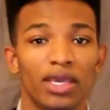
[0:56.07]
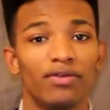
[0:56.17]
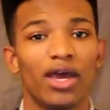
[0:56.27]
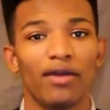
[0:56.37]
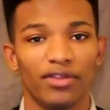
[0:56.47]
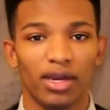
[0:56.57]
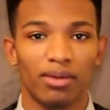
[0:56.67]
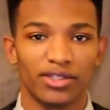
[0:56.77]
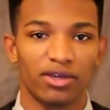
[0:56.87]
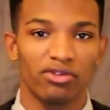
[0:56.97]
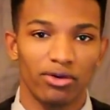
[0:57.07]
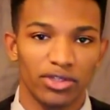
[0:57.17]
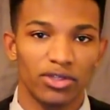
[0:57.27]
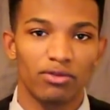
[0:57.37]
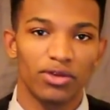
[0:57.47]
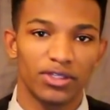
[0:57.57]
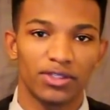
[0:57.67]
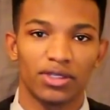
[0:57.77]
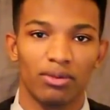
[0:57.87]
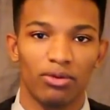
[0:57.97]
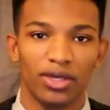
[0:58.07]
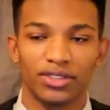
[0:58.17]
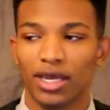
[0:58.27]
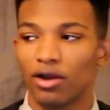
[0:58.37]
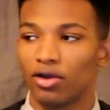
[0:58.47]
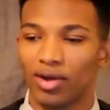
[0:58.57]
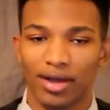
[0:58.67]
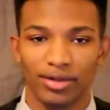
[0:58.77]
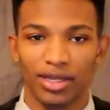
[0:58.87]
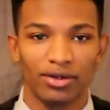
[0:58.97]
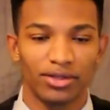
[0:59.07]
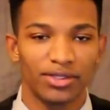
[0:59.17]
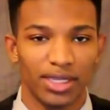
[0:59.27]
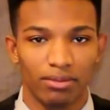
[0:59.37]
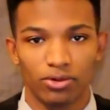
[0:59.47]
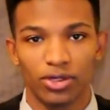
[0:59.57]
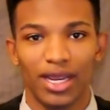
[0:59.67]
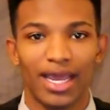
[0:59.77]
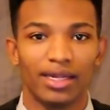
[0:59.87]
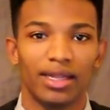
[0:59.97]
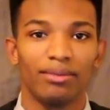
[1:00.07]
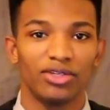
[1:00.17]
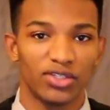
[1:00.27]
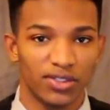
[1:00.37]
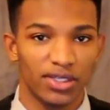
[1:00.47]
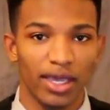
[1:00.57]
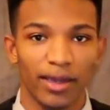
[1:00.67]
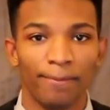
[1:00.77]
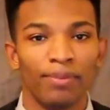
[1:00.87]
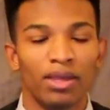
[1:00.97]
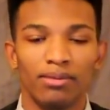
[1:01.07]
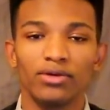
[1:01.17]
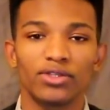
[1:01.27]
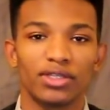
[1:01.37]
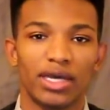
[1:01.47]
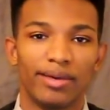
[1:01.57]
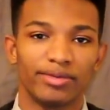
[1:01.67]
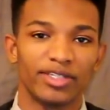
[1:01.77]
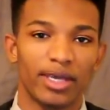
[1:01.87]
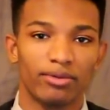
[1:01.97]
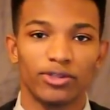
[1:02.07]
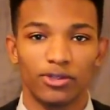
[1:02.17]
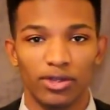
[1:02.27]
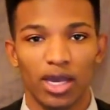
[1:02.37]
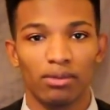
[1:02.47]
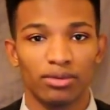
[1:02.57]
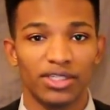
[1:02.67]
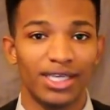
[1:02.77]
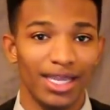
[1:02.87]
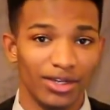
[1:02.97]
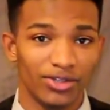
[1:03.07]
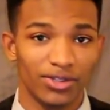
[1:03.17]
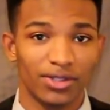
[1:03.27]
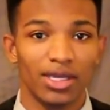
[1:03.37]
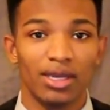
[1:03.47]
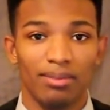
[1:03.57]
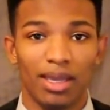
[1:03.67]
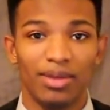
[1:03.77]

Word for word: Even I've done it myself going to the recent Subways that are around here in this neighborhood, and let me just say, most of the times my sandwiches only come up to 10 inches, maybe